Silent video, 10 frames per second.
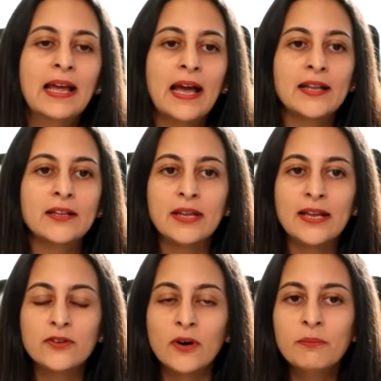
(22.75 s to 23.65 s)

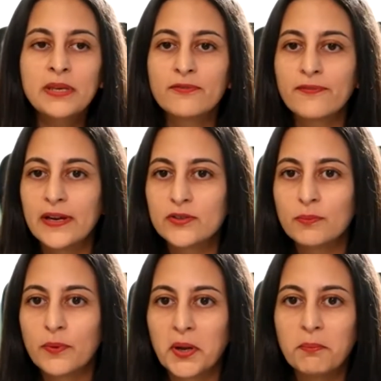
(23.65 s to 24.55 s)
And don't be afraid to
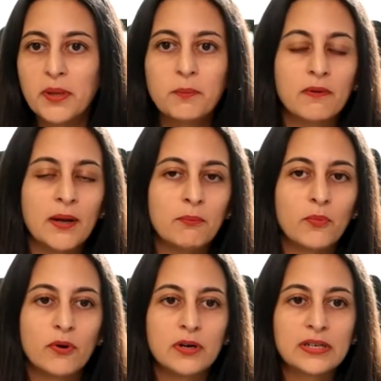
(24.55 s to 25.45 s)
bring people on
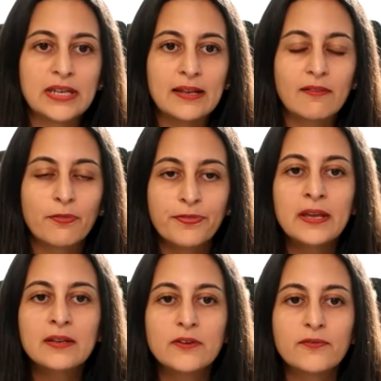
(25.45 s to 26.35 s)
board that
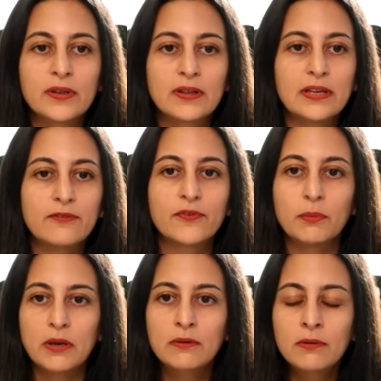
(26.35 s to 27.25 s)
think differently from
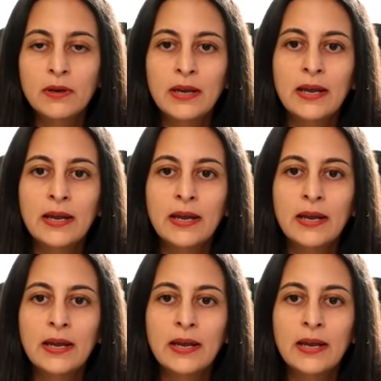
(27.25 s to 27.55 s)
you.